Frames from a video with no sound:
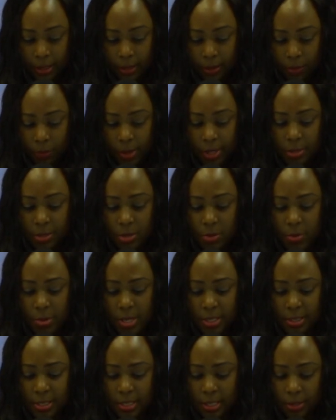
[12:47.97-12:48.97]
When no
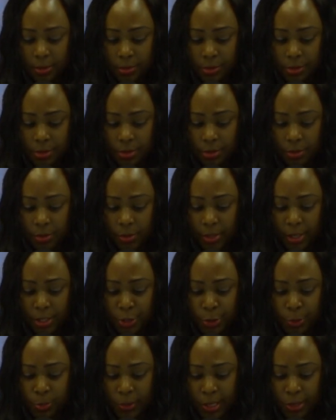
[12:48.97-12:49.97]
one tells you or
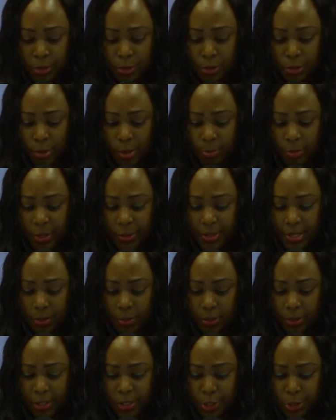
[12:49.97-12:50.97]
explains to you about the
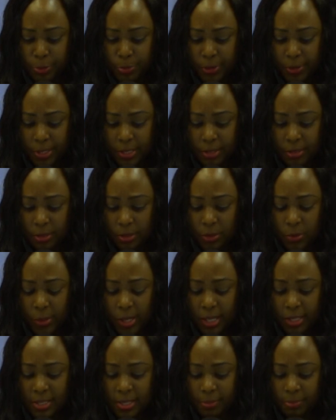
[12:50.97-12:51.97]
Holy Spirit, you
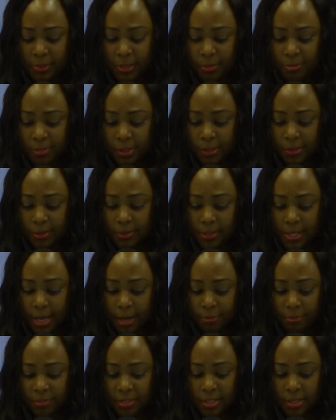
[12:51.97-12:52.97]
end up living your
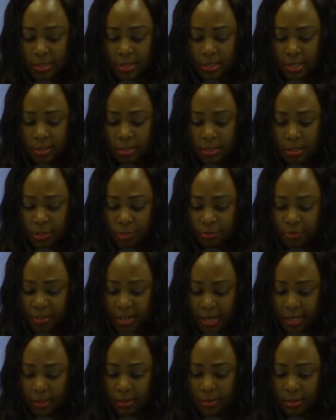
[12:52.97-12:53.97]
life
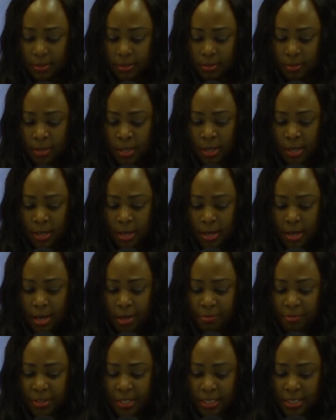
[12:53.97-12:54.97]
dissatisfied,
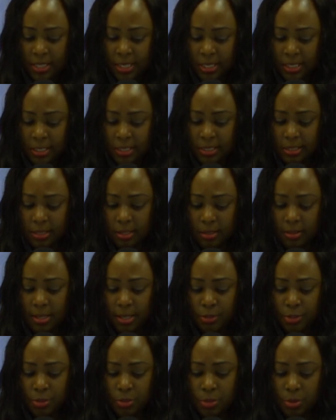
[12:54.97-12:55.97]
having needs
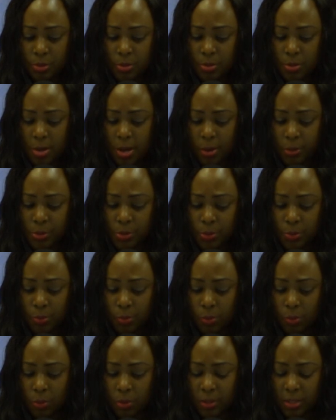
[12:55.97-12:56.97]
that you don't know how to
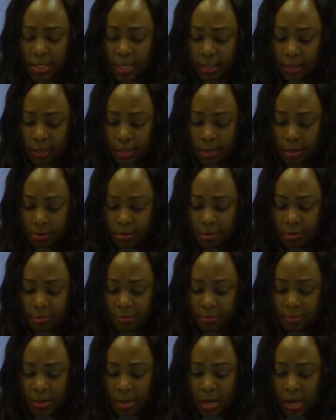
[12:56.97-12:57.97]
take care
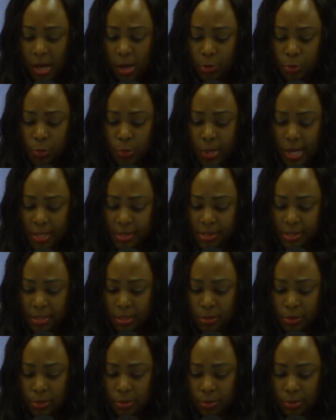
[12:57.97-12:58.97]
of, how to
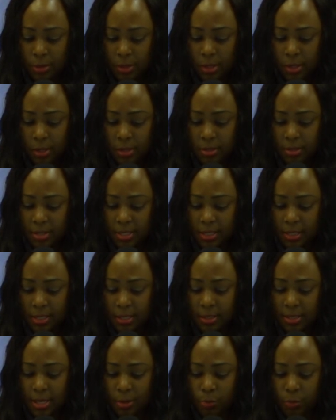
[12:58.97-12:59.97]
answer to,
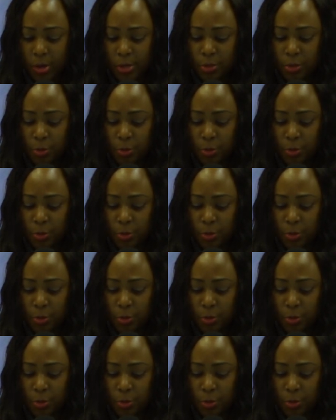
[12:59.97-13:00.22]
thinking that when